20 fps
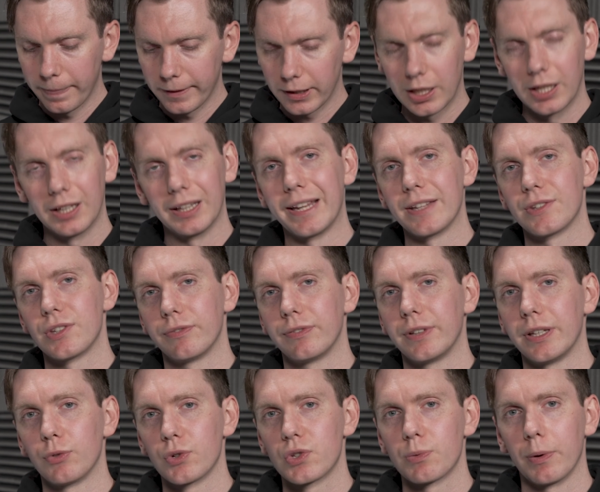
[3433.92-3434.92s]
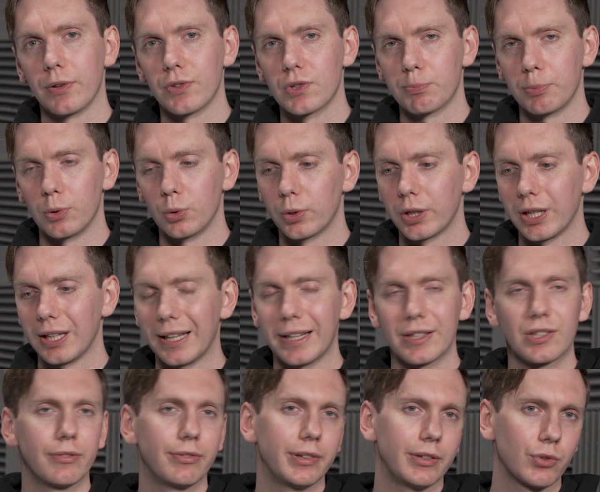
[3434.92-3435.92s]
collectively responsible
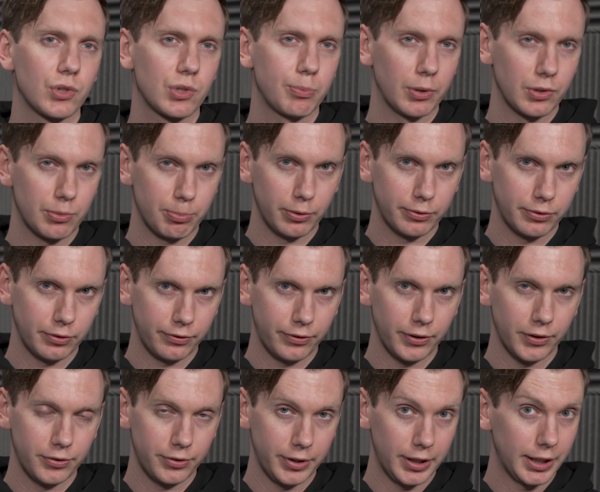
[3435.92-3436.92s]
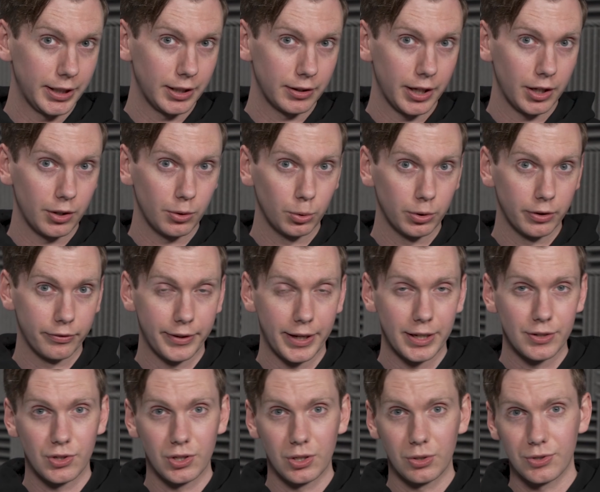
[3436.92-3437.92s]
for fulfilling all of
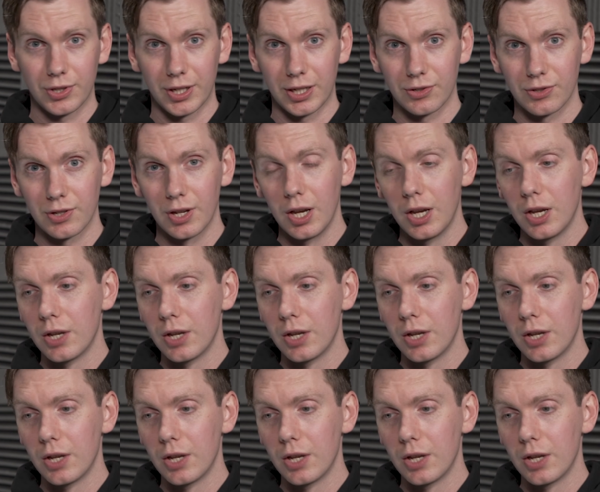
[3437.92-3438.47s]
their duties.